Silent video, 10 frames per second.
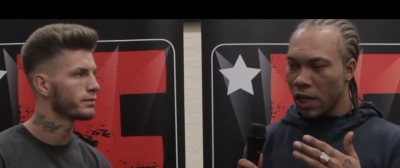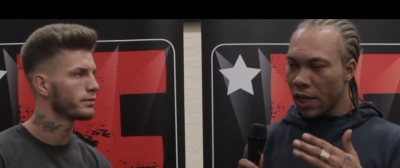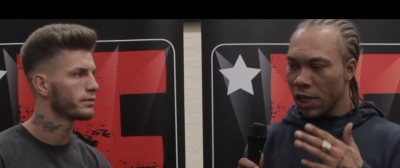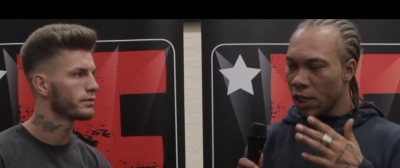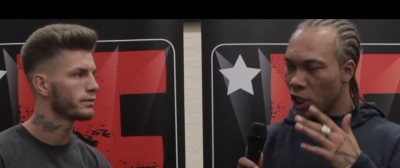Speaker 1: just
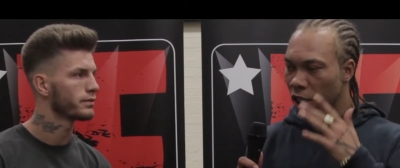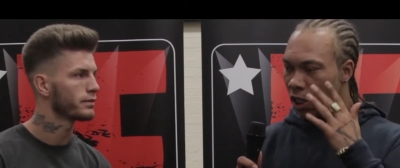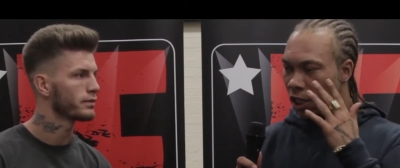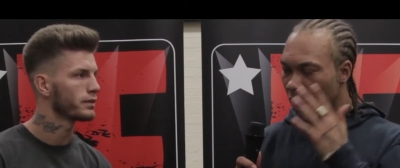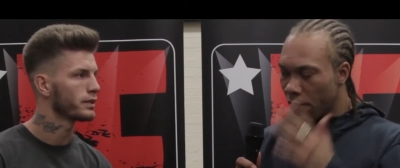saying that you just need
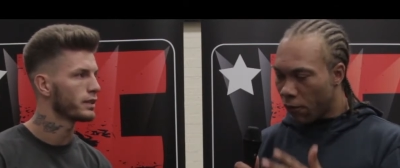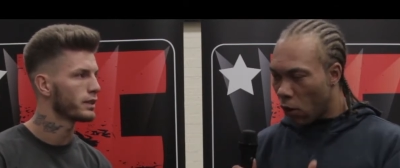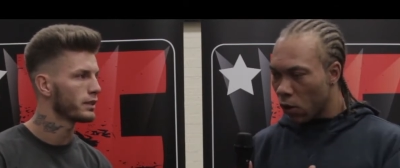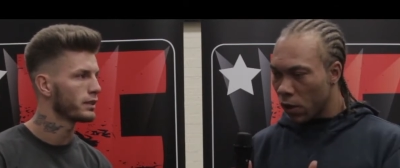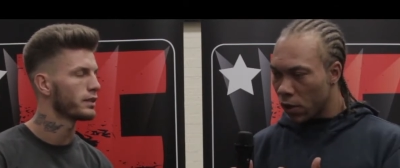to stay
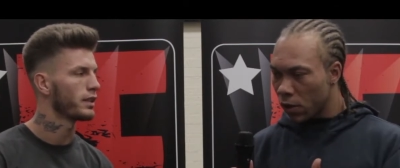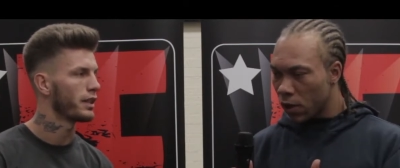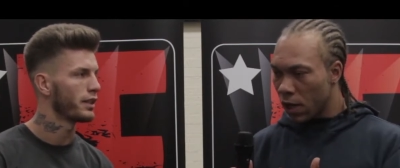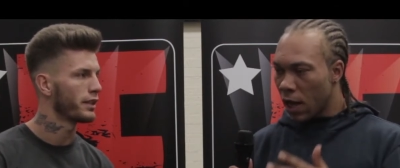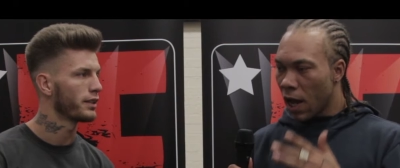focused.
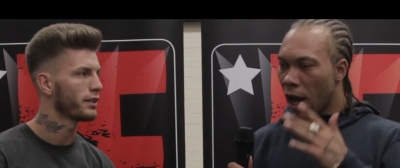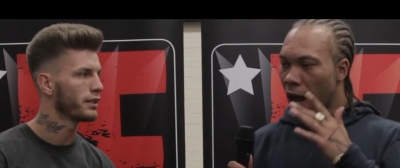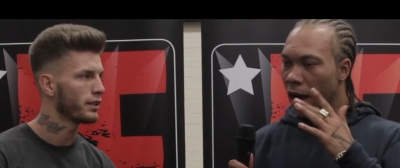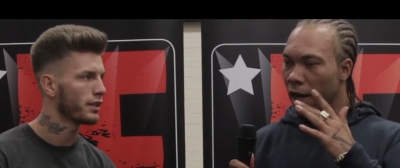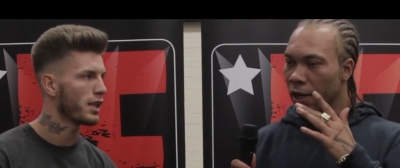Yeah, yeah
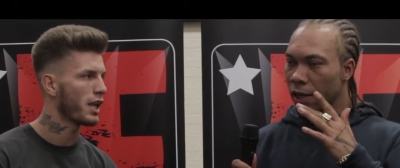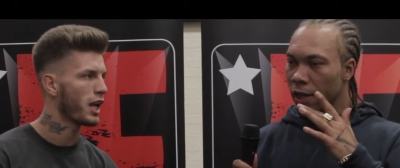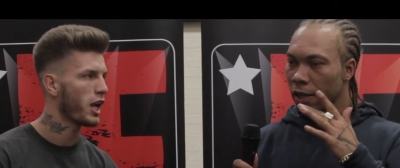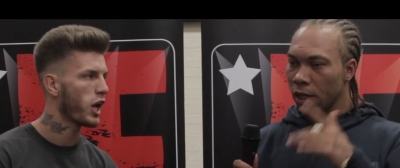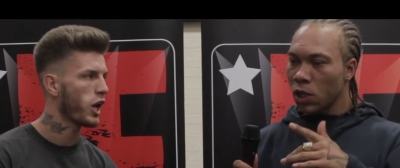and
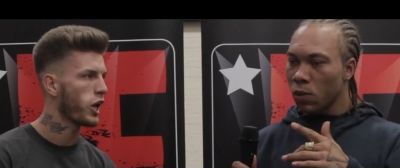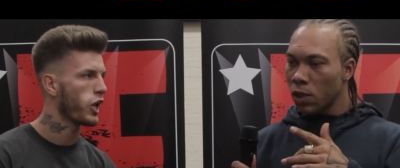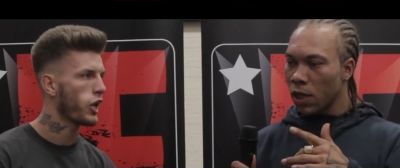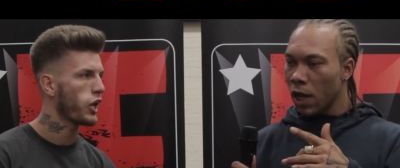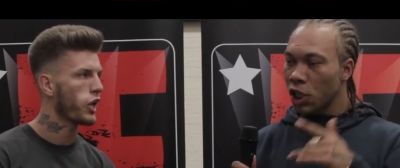this
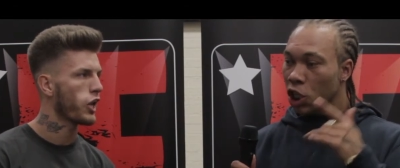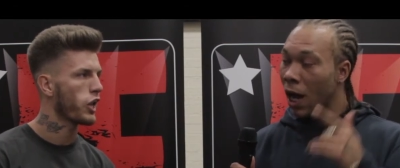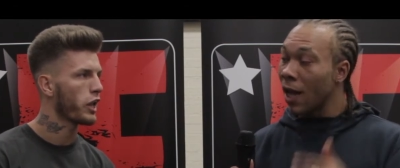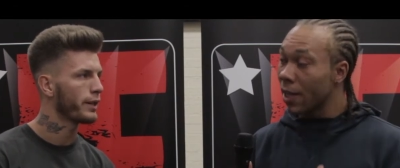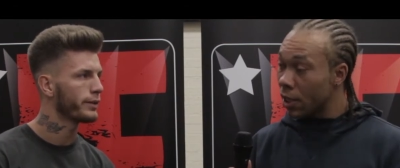was a
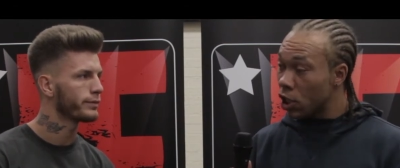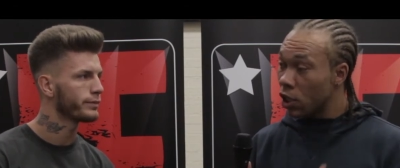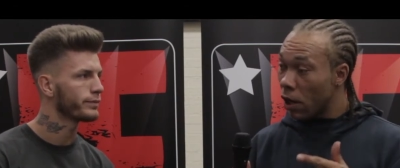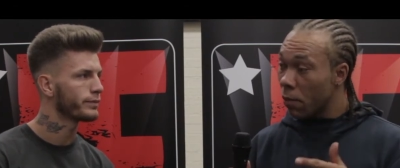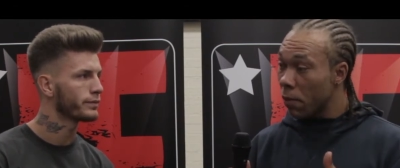
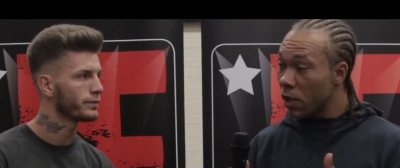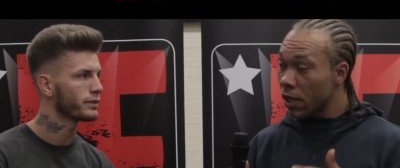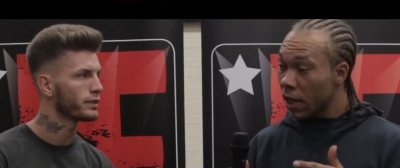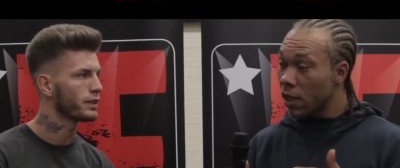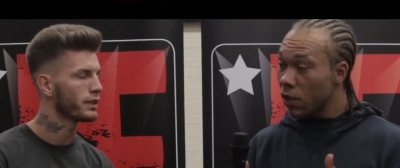challenge. I remember you
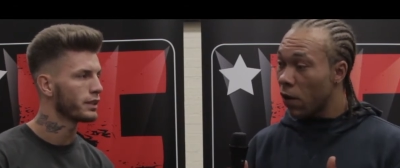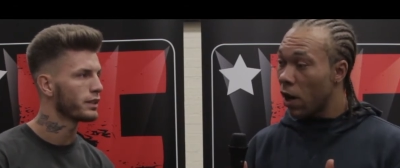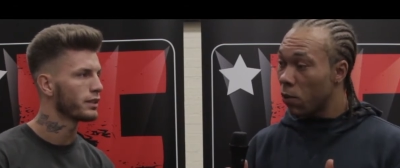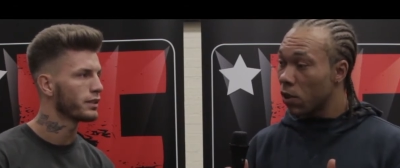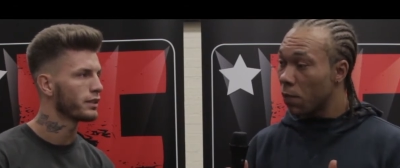saying this
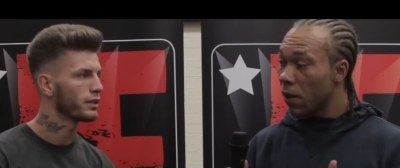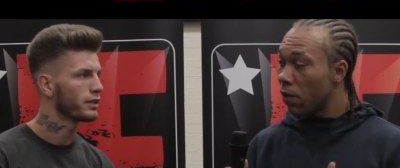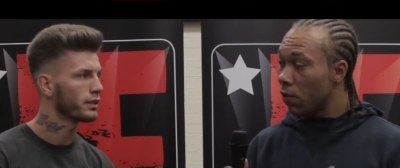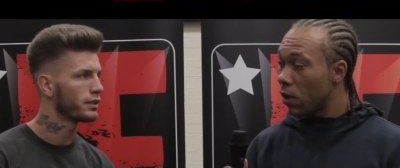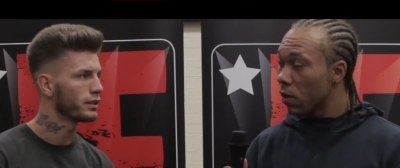fight was a bit
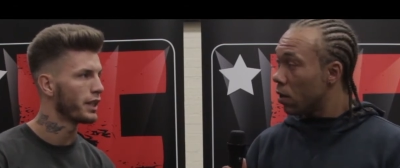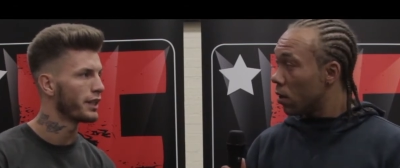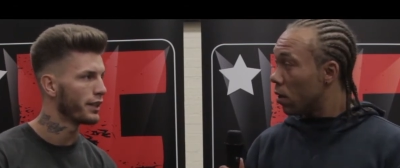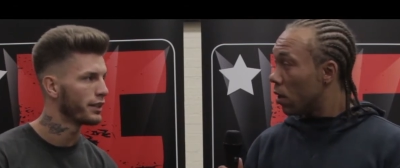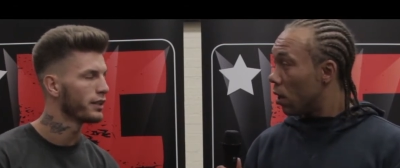of
Speaker 2: a yeah,
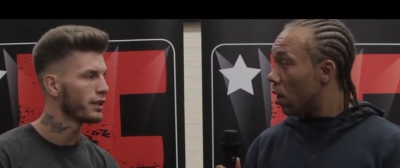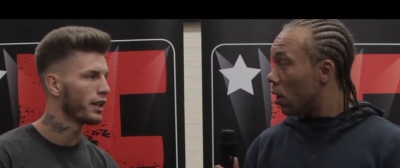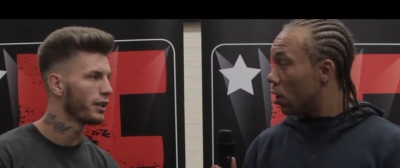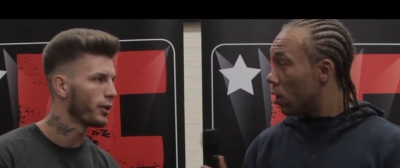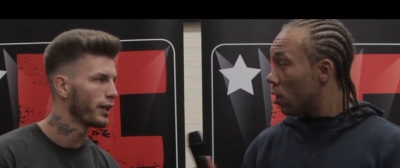yeah.
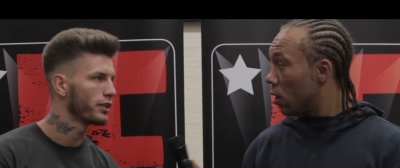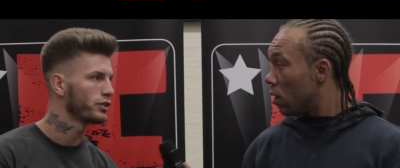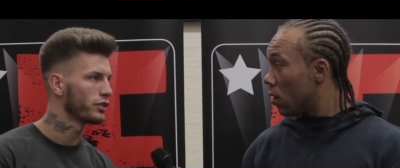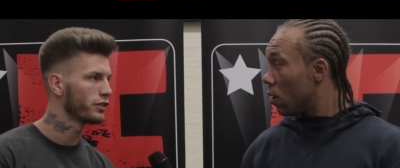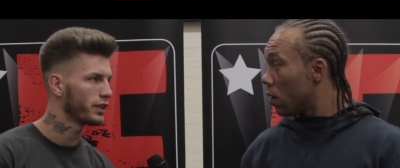A, I know I had a
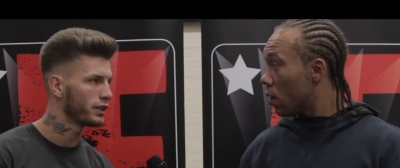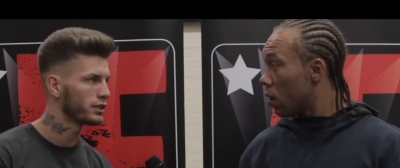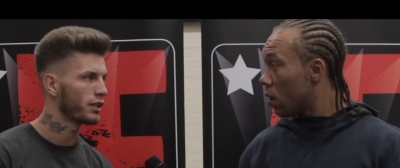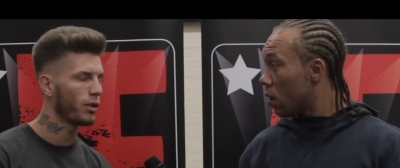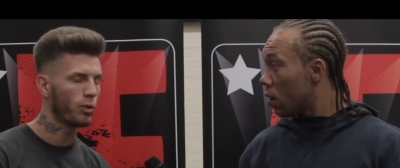tough kid,
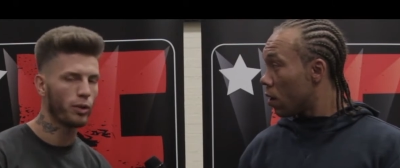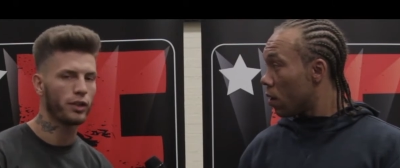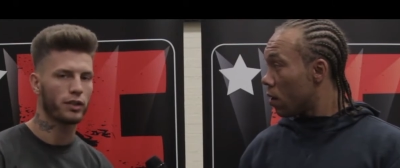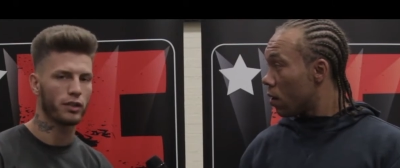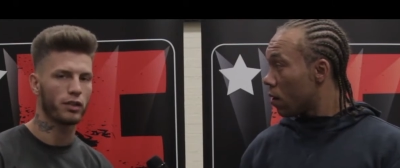so I was
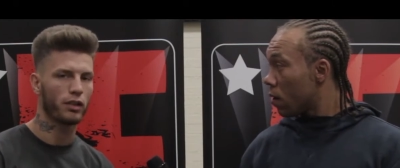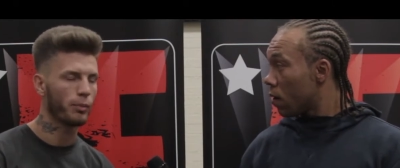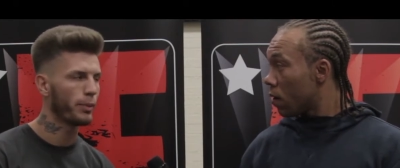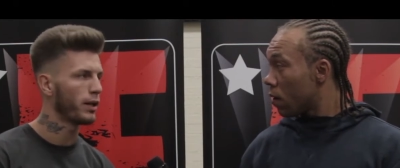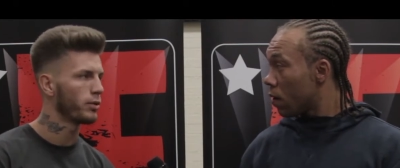working on a lot
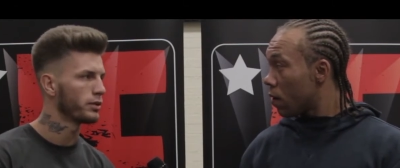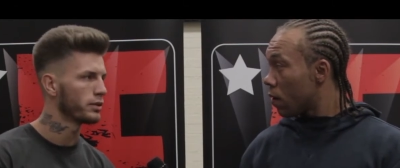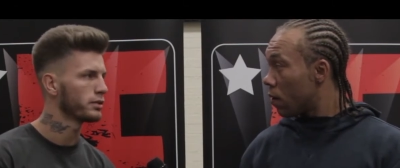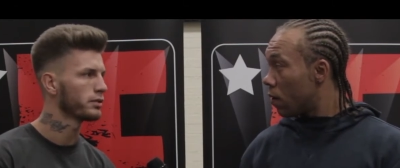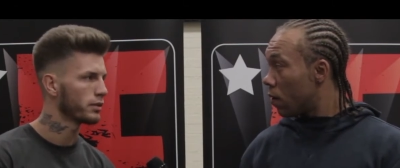of power
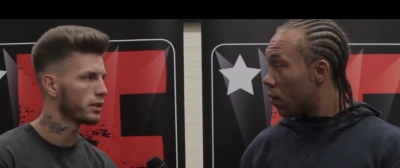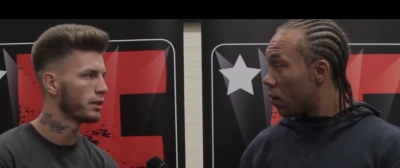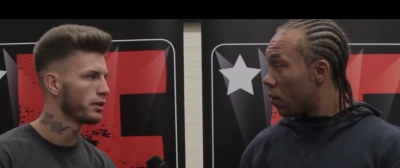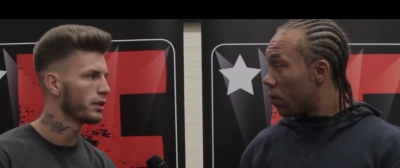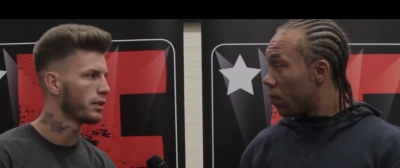and,
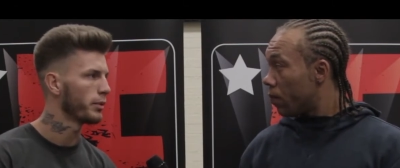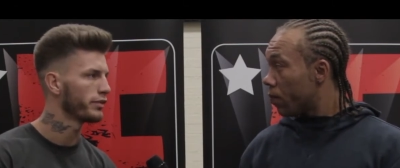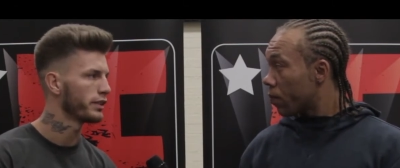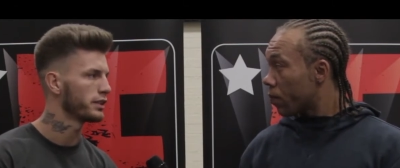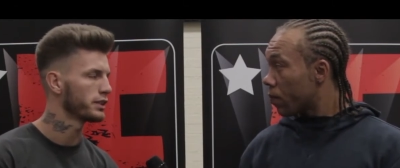and, and my
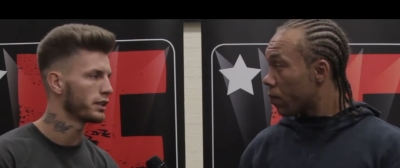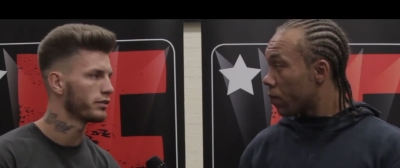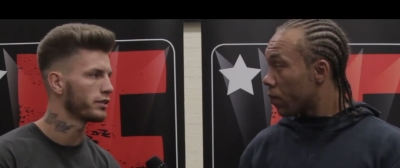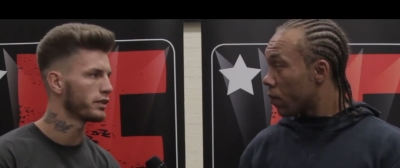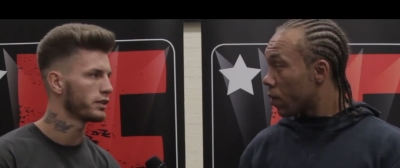fitness and
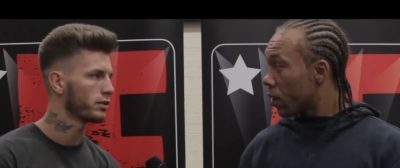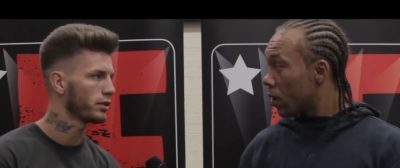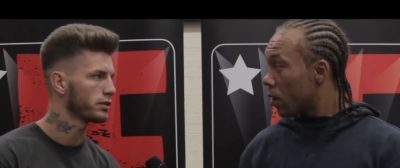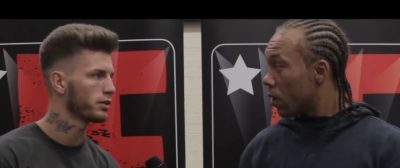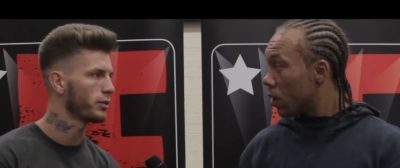everything as
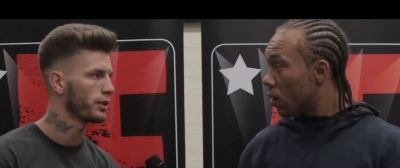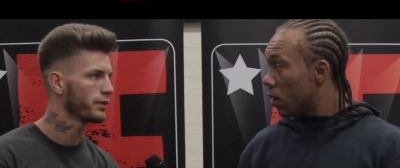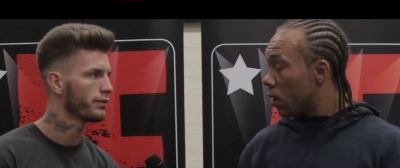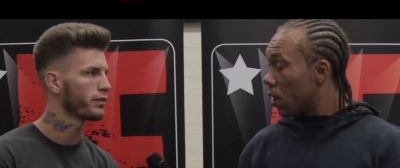well to go with.